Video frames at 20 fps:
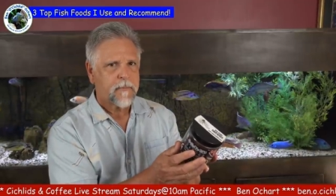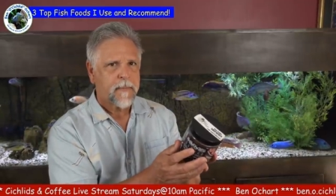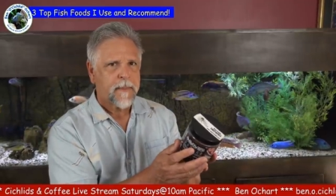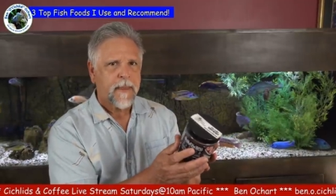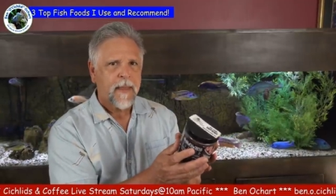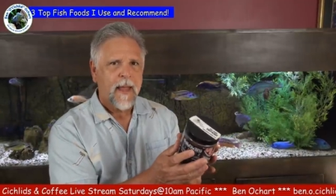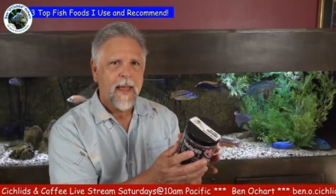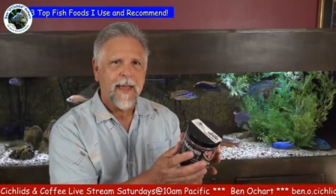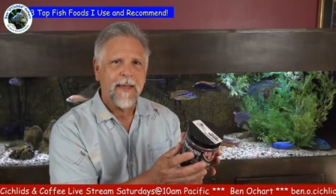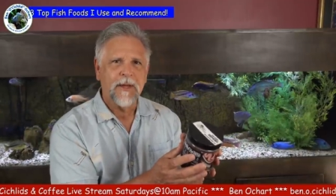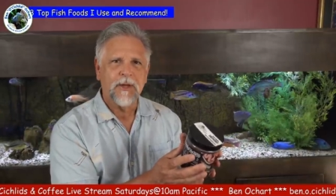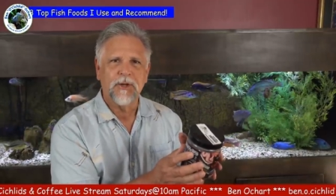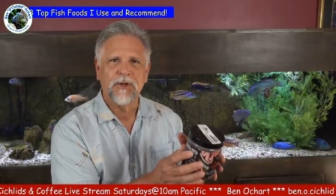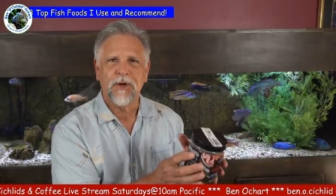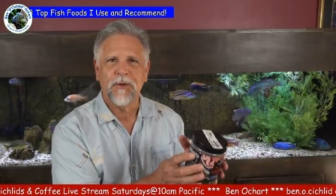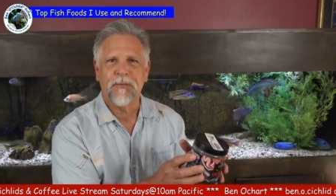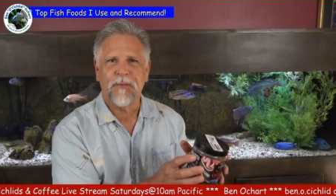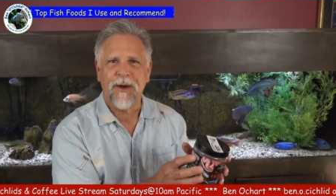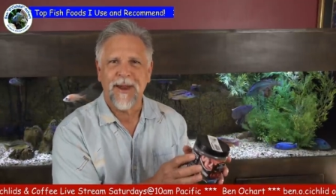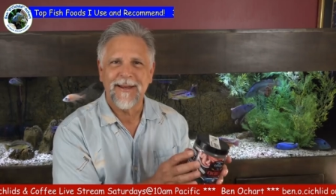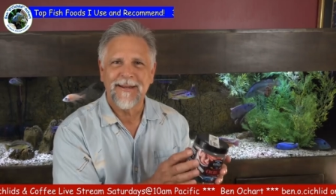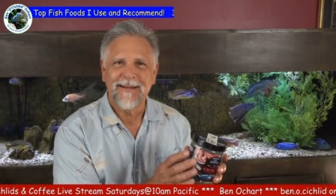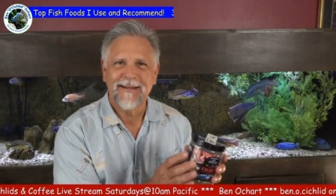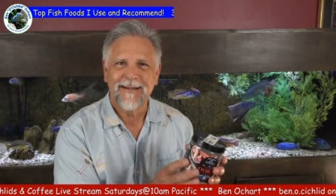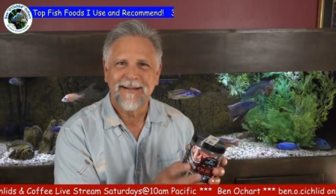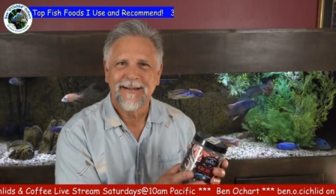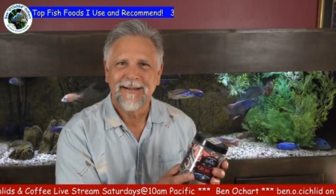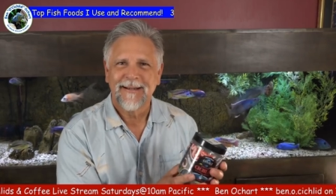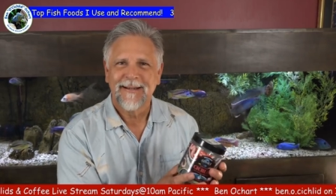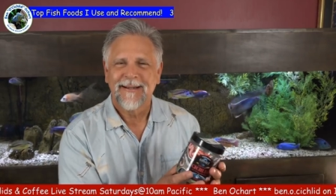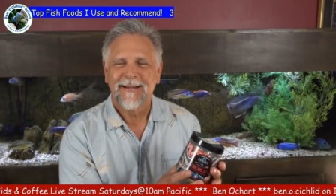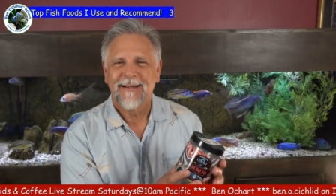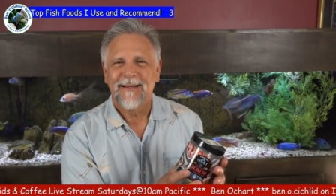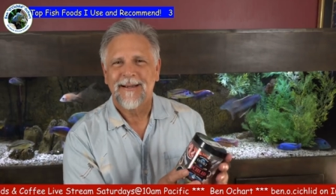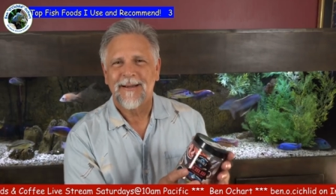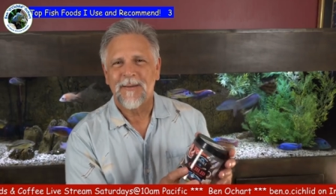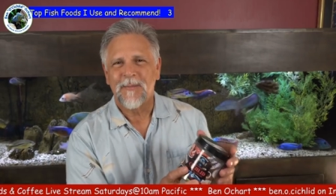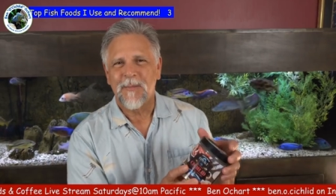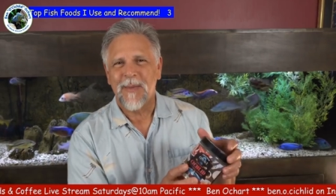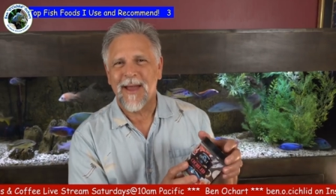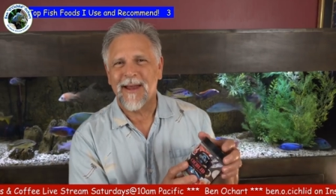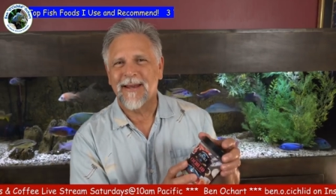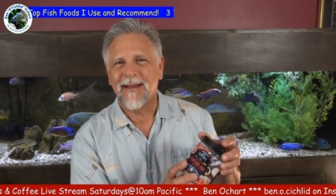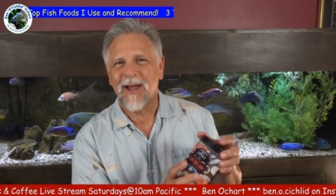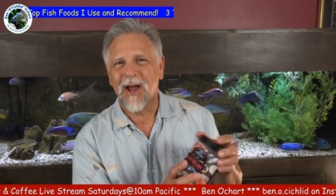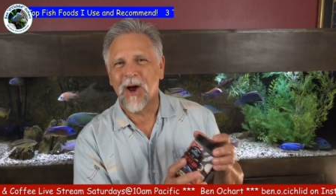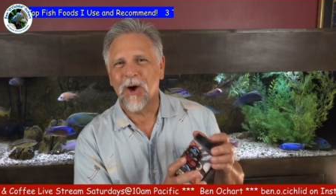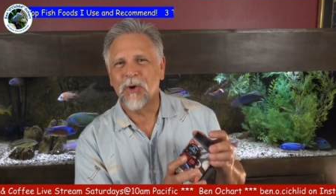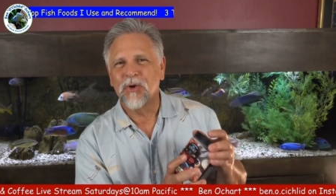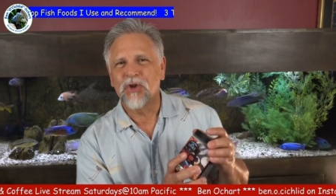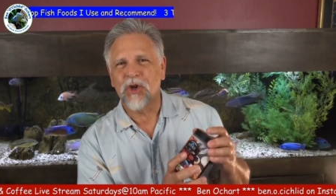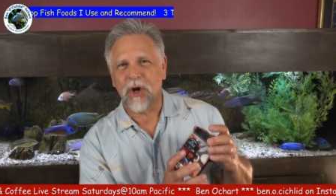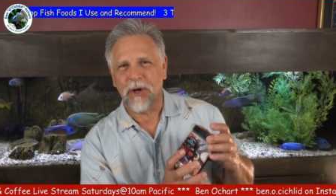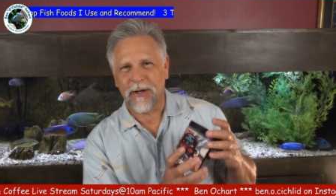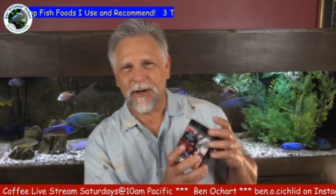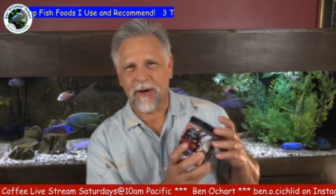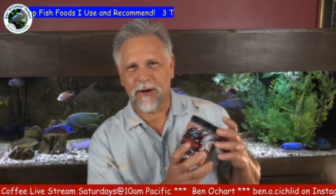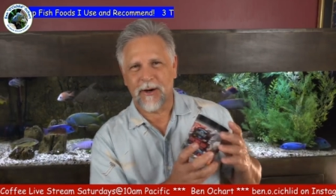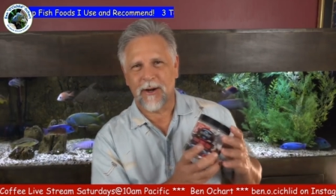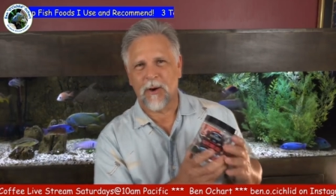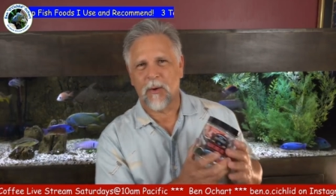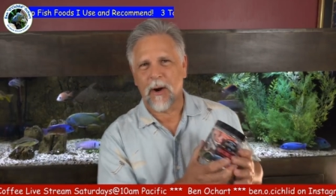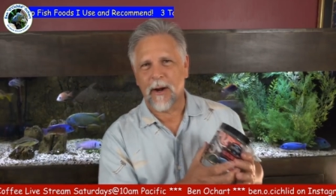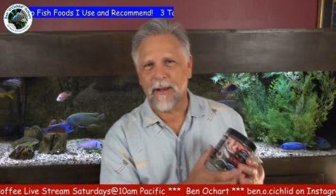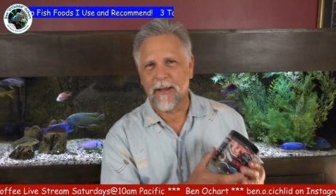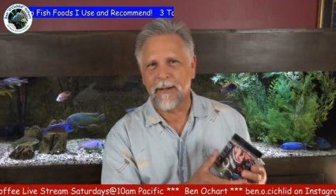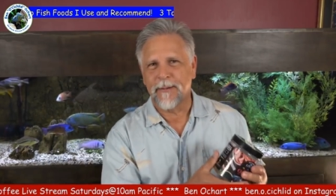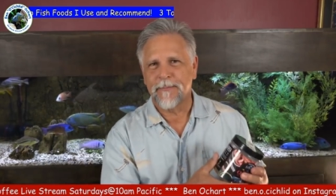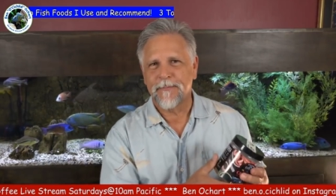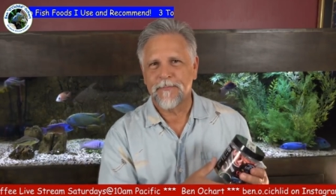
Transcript: Hey YouTube friends, Ben Ochart here, how are you?